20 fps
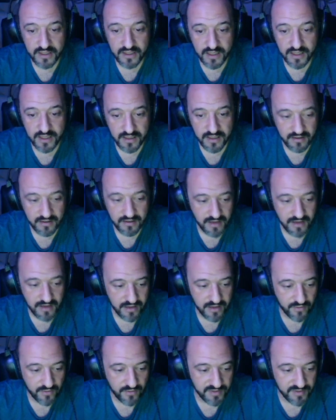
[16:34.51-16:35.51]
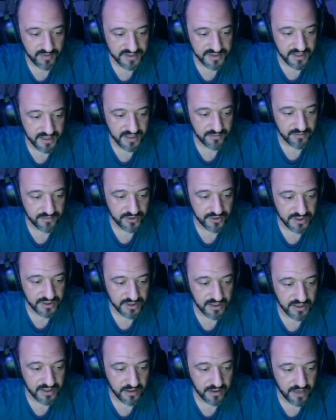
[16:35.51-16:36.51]
And the other weapons that I'm
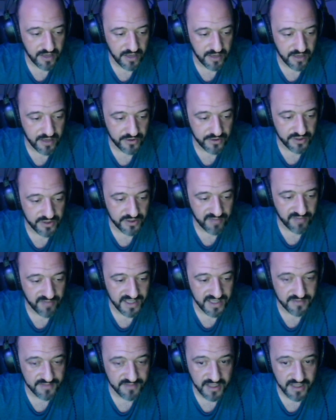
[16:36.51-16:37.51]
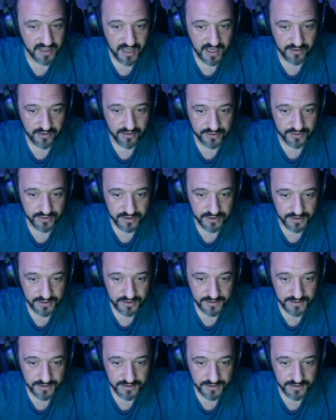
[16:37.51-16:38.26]
using are energy plasma cannons.